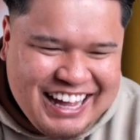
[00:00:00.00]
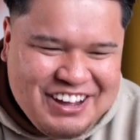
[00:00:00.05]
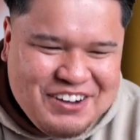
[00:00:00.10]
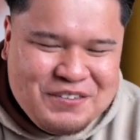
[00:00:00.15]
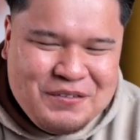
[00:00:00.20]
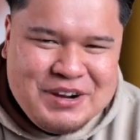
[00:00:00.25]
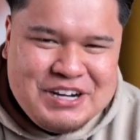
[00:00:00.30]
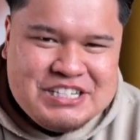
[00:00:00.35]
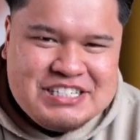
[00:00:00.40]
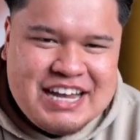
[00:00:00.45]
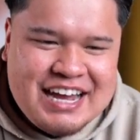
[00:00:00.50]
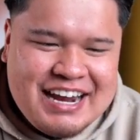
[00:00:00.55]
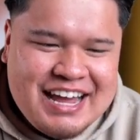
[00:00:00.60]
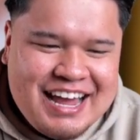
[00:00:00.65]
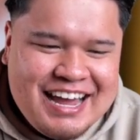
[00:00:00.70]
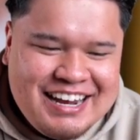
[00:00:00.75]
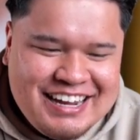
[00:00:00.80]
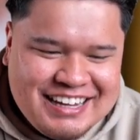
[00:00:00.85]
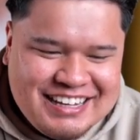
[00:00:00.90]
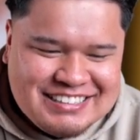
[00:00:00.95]
We just had to
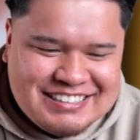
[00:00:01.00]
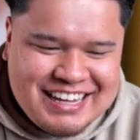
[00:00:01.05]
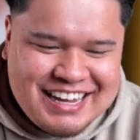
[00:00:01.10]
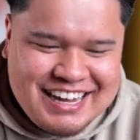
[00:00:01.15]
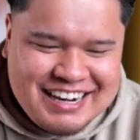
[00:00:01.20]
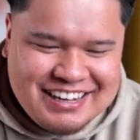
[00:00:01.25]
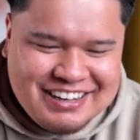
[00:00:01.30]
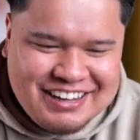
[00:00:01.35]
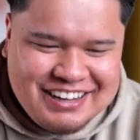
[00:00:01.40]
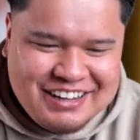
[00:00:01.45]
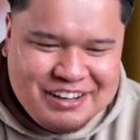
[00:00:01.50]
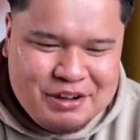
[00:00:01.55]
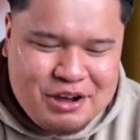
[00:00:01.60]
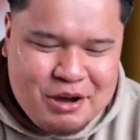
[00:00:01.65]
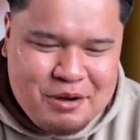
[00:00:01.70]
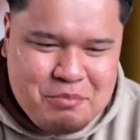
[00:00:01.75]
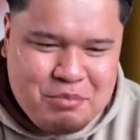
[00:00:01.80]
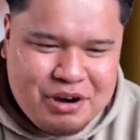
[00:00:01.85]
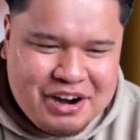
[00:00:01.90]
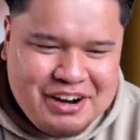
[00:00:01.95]
edit because I had a
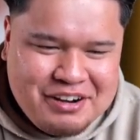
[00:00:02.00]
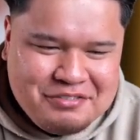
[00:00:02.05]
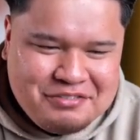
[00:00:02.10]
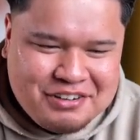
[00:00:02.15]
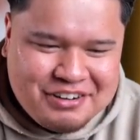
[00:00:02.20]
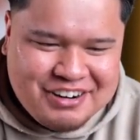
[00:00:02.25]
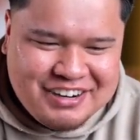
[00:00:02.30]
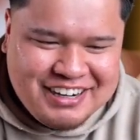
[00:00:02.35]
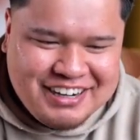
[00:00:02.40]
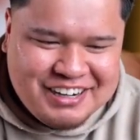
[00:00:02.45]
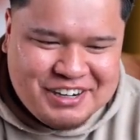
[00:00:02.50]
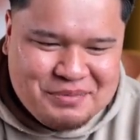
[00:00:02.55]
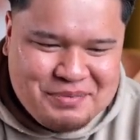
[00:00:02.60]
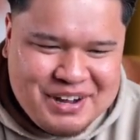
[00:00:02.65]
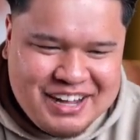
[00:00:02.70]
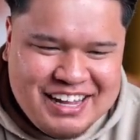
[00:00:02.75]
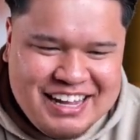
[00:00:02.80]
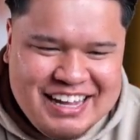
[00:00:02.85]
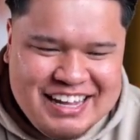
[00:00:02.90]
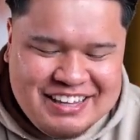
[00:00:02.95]
brain fart here,
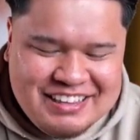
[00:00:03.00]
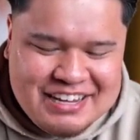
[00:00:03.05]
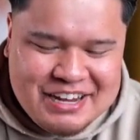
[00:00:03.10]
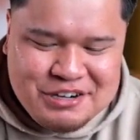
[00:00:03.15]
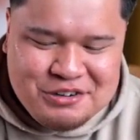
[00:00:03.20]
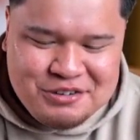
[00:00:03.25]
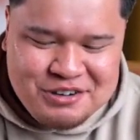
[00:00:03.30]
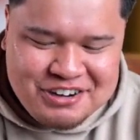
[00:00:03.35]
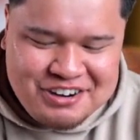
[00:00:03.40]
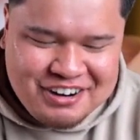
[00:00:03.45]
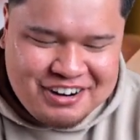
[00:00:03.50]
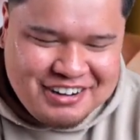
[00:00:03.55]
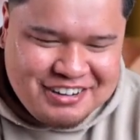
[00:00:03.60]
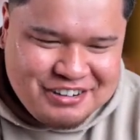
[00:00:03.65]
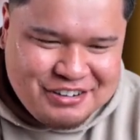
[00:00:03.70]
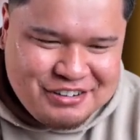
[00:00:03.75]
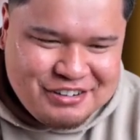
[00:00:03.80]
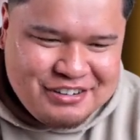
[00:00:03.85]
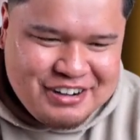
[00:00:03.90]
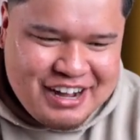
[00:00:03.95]
but Daniel
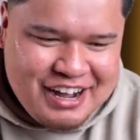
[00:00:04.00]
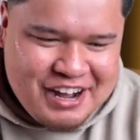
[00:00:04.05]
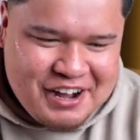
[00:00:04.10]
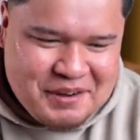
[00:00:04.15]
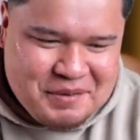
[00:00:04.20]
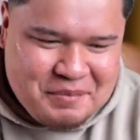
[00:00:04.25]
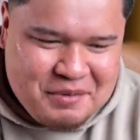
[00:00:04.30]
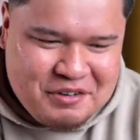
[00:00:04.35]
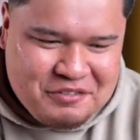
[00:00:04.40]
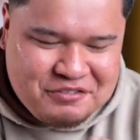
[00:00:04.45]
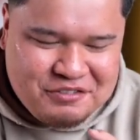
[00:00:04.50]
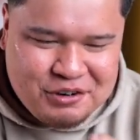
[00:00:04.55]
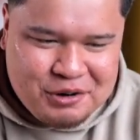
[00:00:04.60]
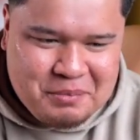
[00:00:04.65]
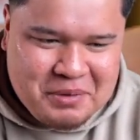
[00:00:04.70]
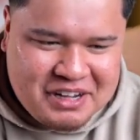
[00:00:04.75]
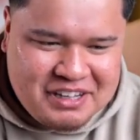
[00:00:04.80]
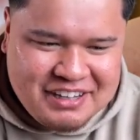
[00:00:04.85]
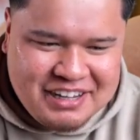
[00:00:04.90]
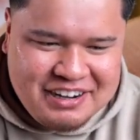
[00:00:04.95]
Ricciardo for
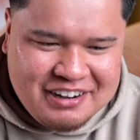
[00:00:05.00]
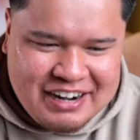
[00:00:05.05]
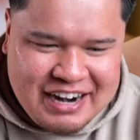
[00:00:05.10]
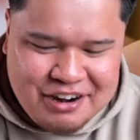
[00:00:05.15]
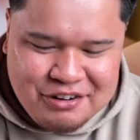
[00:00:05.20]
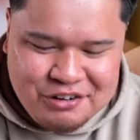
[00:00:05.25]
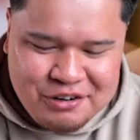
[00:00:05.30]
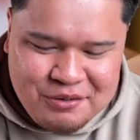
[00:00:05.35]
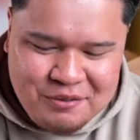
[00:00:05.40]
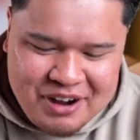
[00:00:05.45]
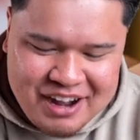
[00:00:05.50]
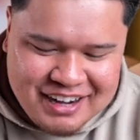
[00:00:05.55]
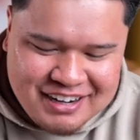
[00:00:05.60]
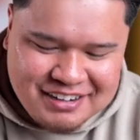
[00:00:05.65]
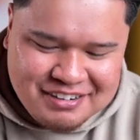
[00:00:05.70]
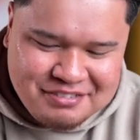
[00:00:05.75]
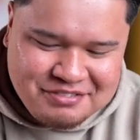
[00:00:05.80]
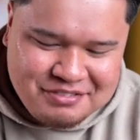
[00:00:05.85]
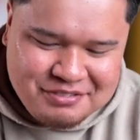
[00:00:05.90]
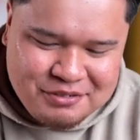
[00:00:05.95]
McLaren. I don't know why I
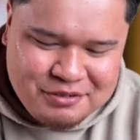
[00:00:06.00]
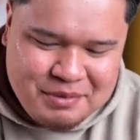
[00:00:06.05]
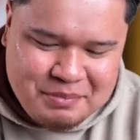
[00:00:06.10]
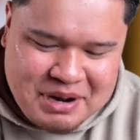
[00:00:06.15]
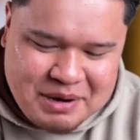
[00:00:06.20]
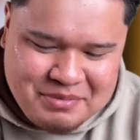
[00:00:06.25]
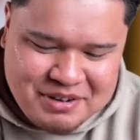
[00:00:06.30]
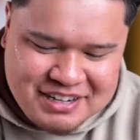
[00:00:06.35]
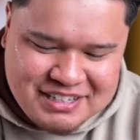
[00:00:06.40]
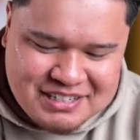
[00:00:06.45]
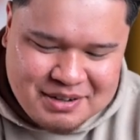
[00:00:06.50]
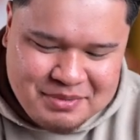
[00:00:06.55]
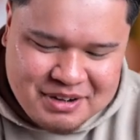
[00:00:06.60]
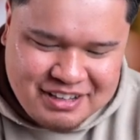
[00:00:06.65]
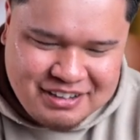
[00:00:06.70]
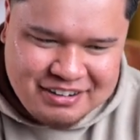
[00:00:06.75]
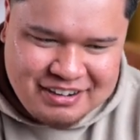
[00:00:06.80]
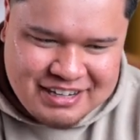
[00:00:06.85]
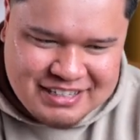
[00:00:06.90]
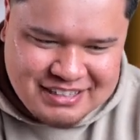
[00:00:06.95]
couldn't remember he's on
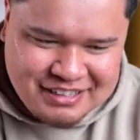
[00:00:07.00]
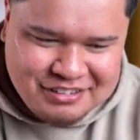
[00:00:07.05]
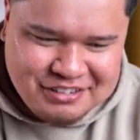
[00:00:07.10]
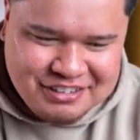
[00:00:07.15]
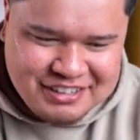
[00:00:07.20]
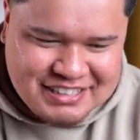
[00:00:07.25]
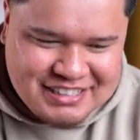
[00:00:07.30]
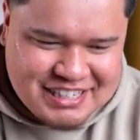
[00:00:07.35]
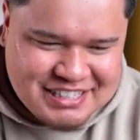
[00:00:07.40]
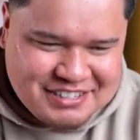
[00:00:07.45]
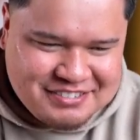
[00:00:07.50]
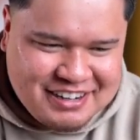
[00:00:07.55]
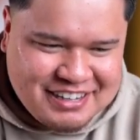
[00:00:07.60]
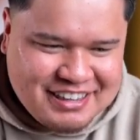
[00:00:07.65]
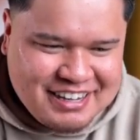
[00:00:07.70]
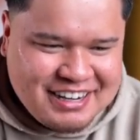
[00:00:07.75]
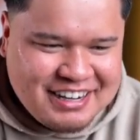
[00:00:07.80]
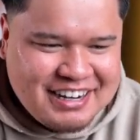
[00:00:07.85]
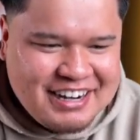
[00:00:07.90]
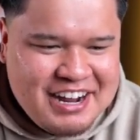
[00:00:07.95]
McLaren. It literally says it right
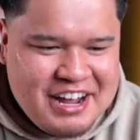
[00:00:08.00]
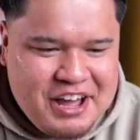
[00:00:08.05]
there.